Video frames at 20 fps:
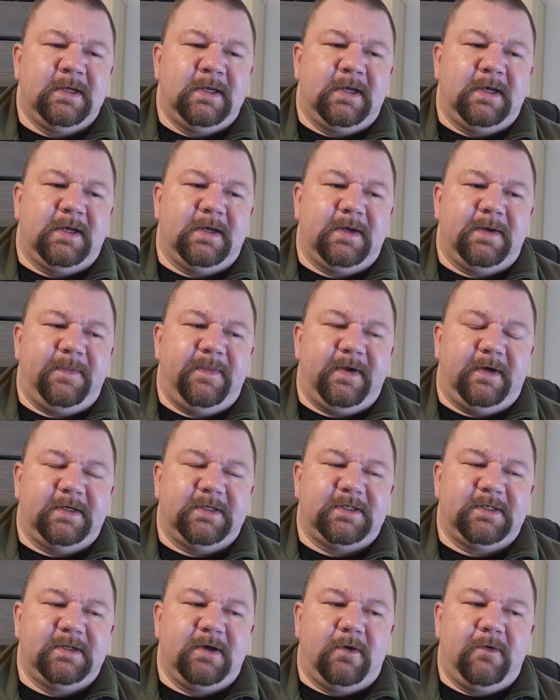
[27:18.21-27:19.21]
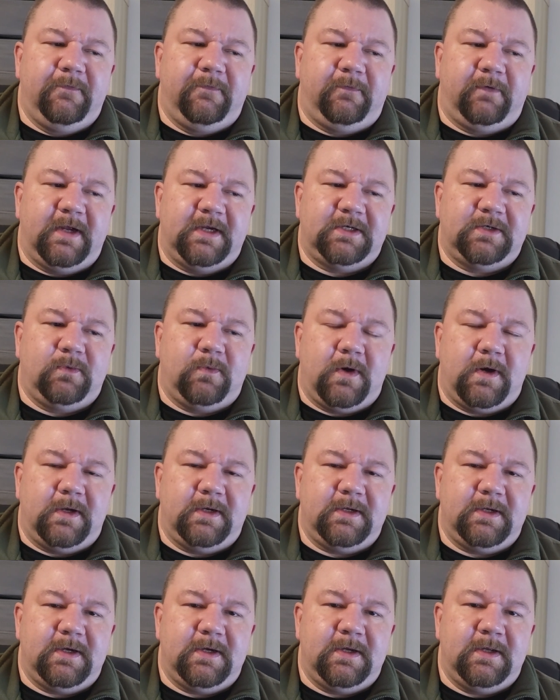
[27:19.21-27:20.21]
There's no fresh
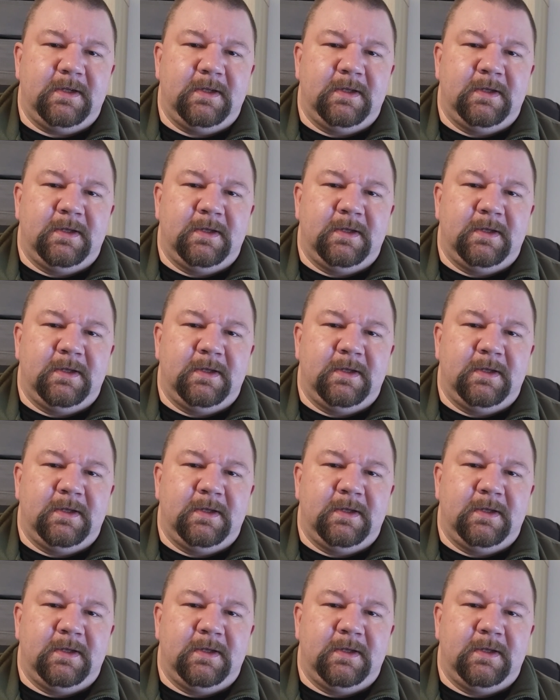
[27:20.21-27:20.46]
water